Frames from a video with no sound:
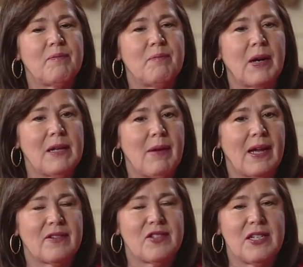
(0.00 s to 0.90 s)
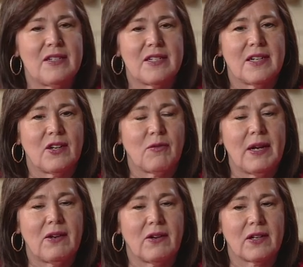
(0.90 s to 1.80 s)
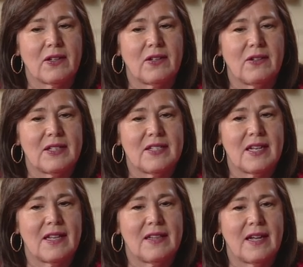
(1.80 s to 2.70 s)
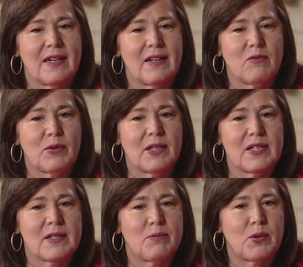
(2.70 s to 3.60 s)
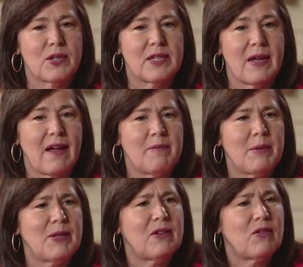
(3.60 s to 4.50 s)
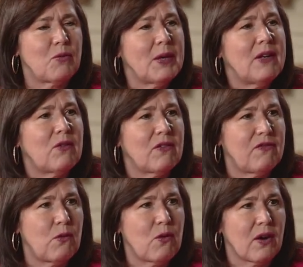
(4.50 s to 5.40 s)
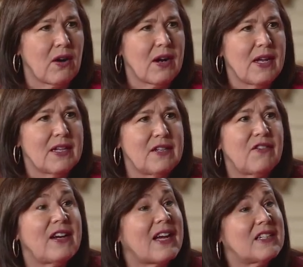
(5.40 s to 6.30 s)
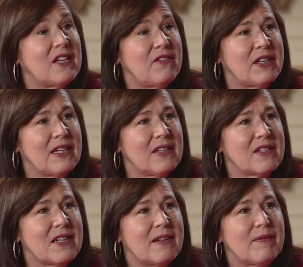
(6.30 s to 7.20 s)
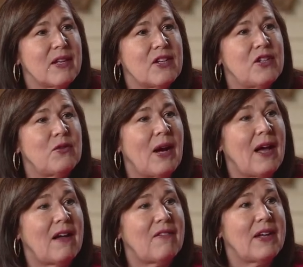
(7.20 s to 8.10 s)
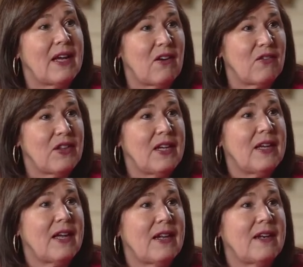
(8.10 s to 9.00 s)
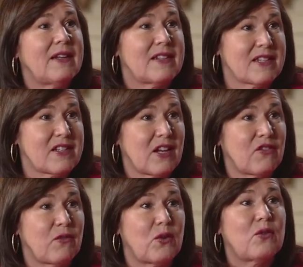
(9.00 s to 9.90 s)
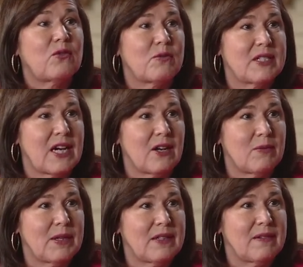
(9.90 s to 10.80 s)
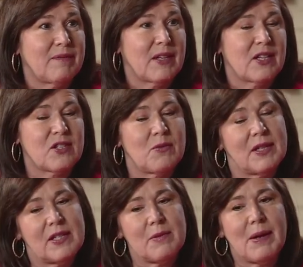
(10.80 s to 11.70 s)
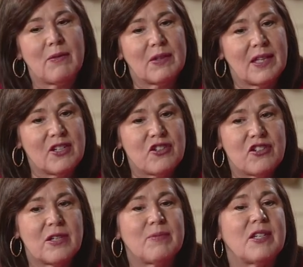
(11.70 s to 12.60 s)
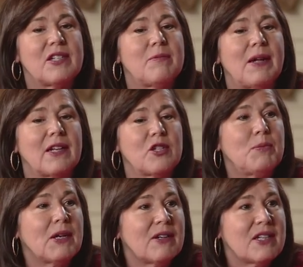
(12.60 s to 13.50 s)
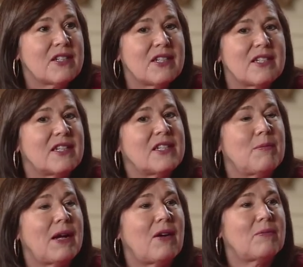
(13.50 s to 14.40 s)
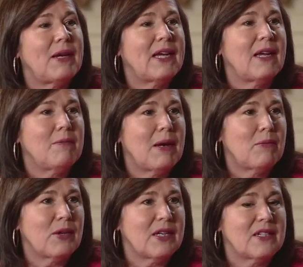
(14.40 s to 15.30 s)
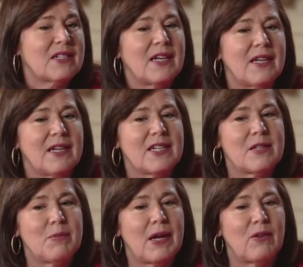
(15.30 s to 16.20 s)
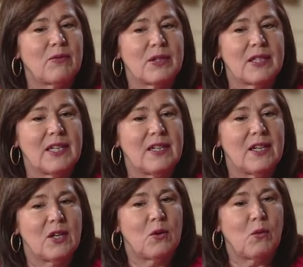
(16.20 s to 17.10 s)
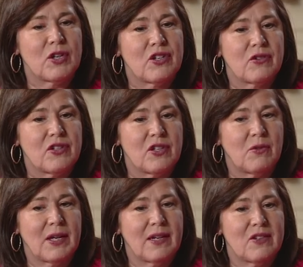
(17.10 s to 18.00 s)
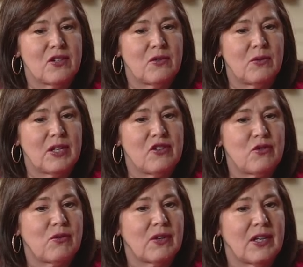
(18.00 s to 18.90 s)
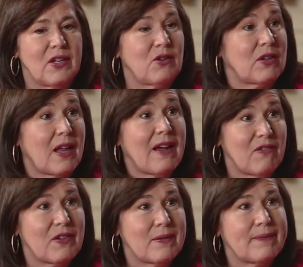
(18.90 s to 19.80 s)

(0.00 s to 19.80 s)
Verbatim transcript: Money Magazine did a great article and said that it really is important to have maybe three or four different activities to have a healthy and successful retirement. So it is about relationships, it's about experiences, it's about making memories, it's about really what you're doing to enjoy your life.